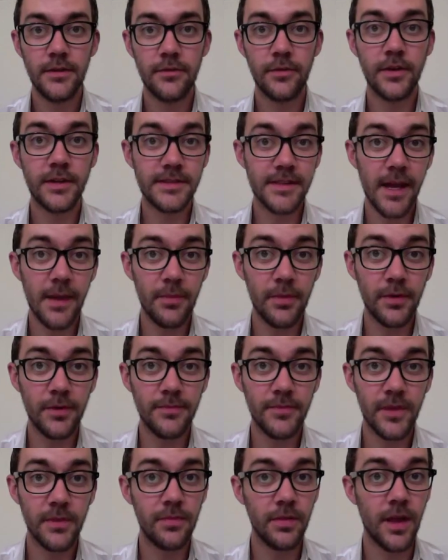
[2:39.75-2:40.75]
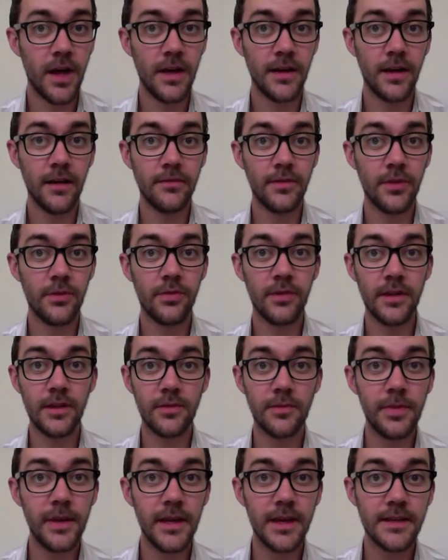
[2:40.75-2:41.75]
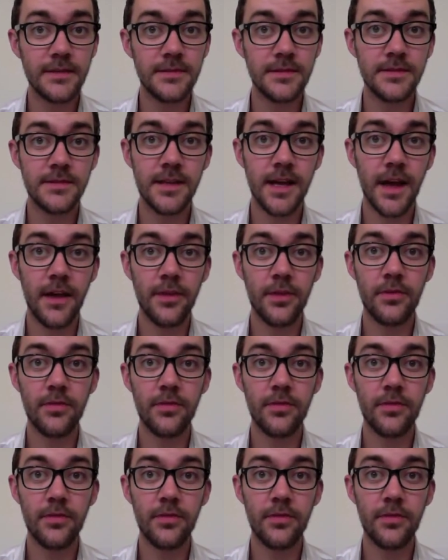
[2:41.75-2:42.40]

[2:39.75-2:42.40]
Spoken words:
For example, the plot of The Three Little Pigs is that